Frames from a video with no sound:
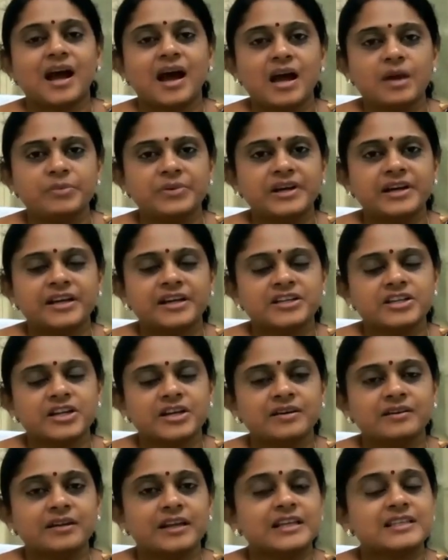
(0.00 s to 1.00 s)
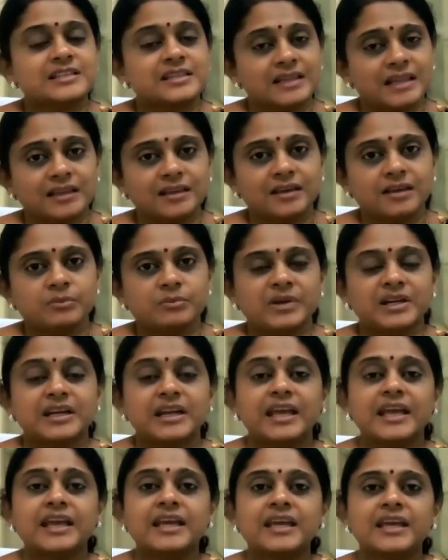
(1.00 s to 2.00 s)
Hypertension is nothing but
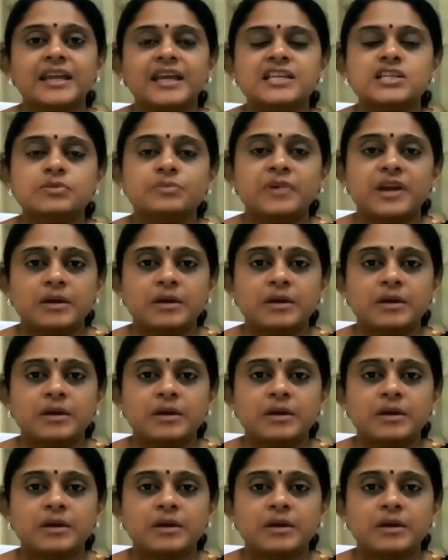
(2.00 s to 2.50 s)
increased